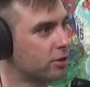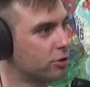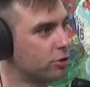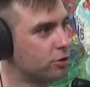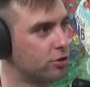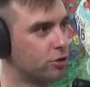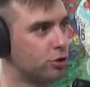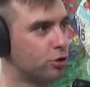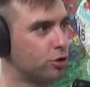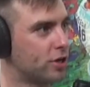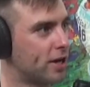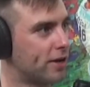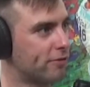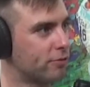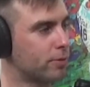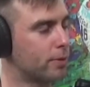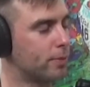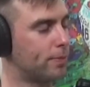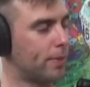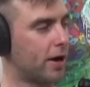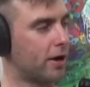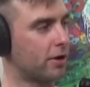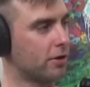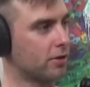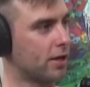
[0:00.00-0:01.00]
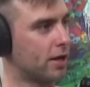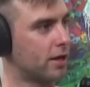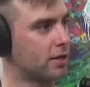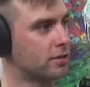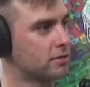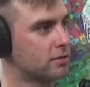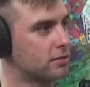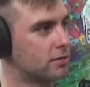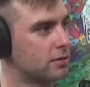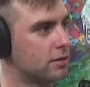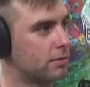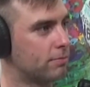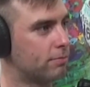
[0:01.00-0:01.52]
You can never be
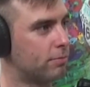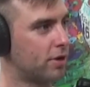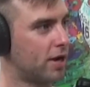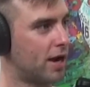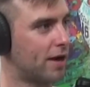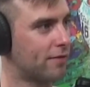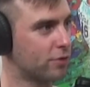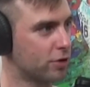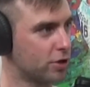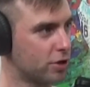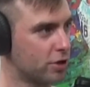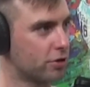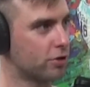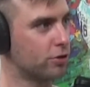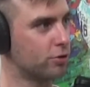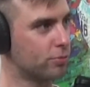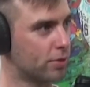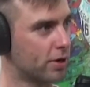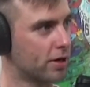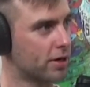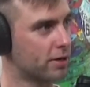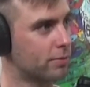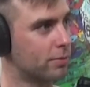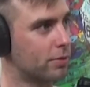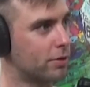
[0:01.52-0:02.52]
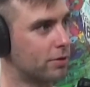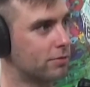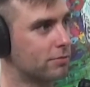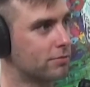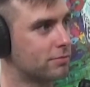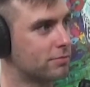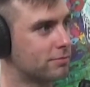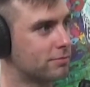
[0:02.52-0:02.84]
paralyzed. but every year you break a bone.